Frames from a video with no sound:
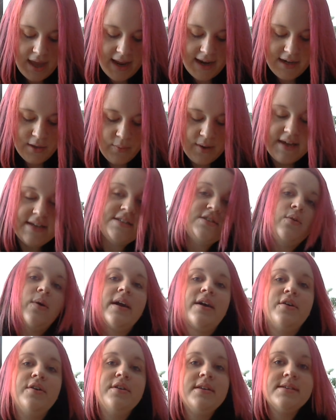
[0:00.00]
Anyway, so I
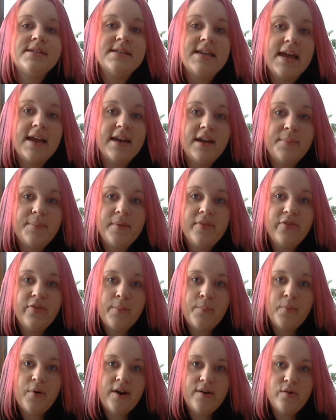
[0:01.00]
couldn't stand up in
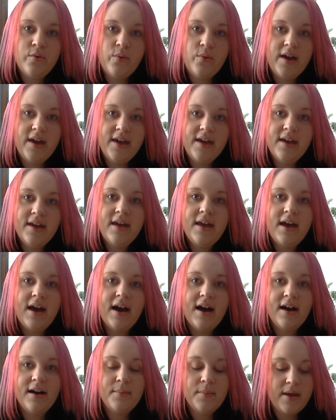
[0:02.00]
them right away,
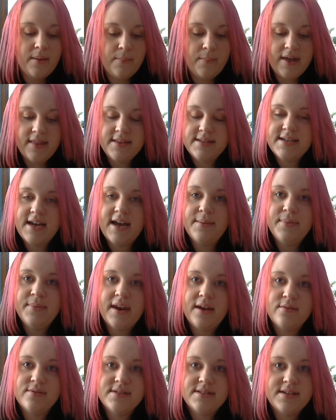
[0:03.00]
and by the time that
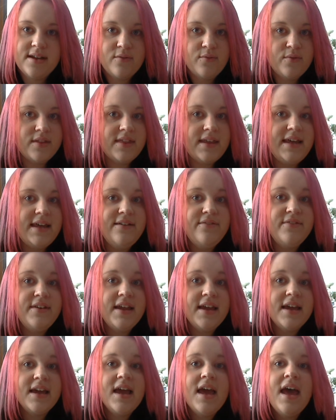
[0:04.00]
I was done with the
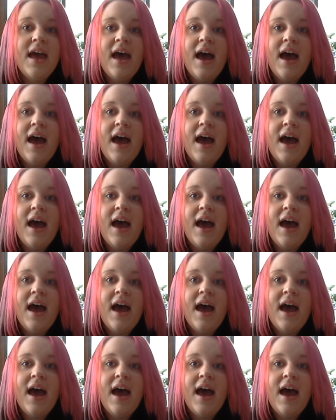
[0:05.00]
evening,